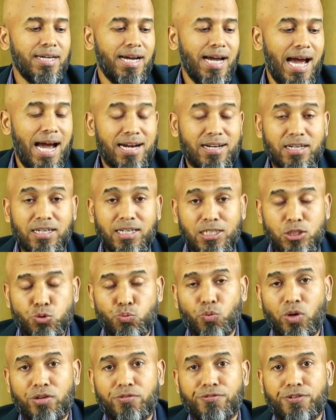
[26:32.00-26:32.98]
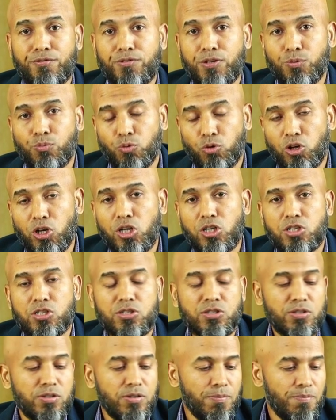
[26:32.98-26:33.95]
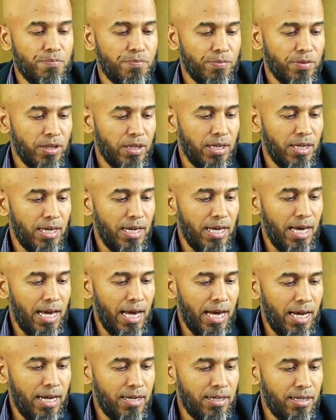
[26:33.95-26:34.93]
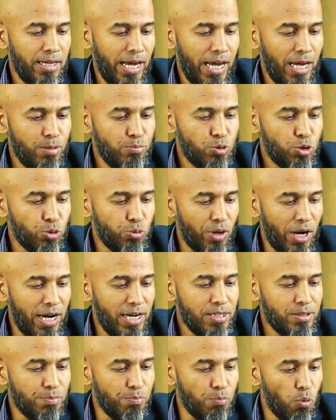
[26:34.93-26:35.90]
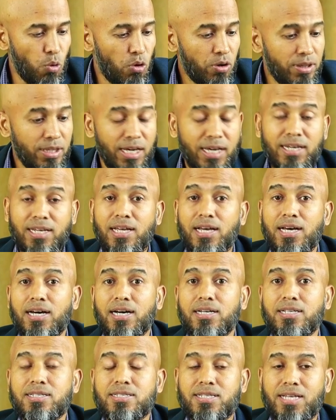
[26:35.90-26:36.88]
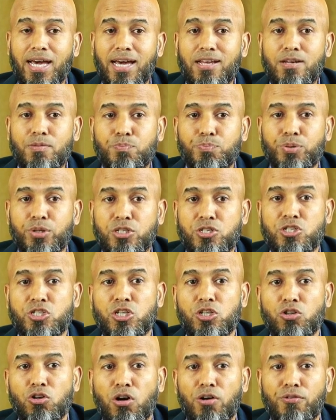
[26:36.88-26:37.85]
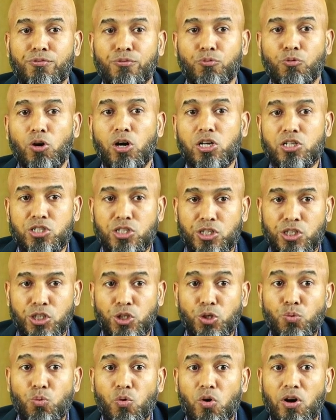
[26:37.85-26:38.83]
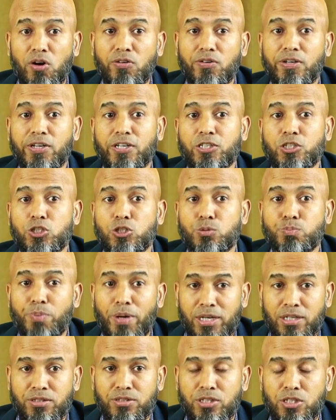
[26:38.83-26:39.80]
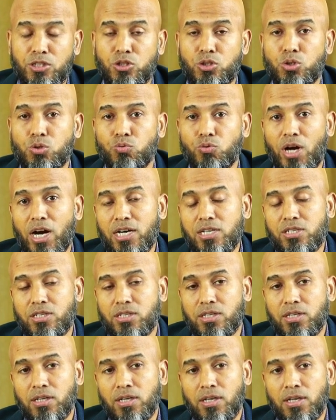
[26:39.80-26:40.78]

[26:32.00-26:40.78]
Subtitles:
At least 150 words, and aim to write more than 10% of what you are expected to write.